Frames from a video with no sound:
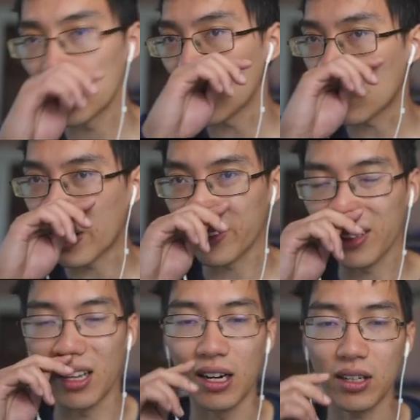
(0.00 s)
reacquire the
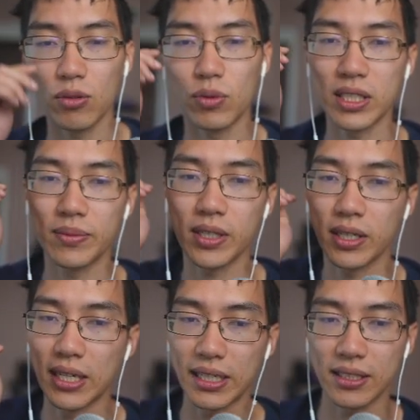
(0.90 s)
lock once I'm
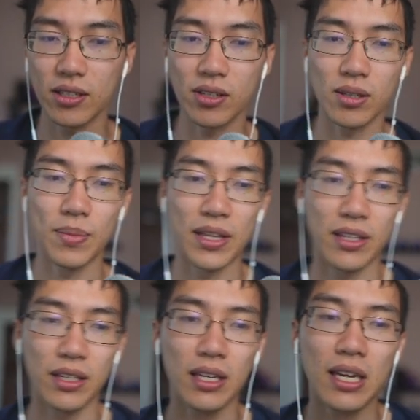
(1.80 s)
done executing the
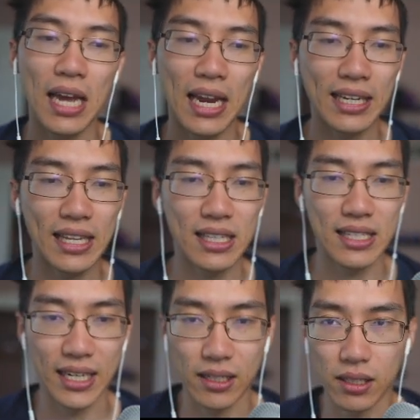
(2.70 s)
method and get the
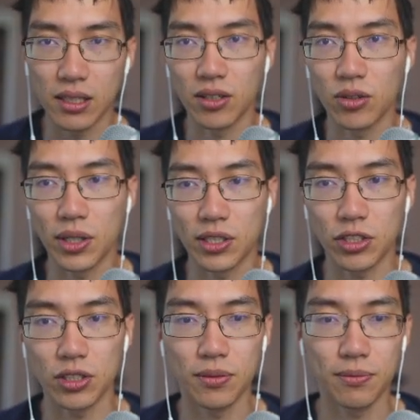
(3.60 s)
data in question.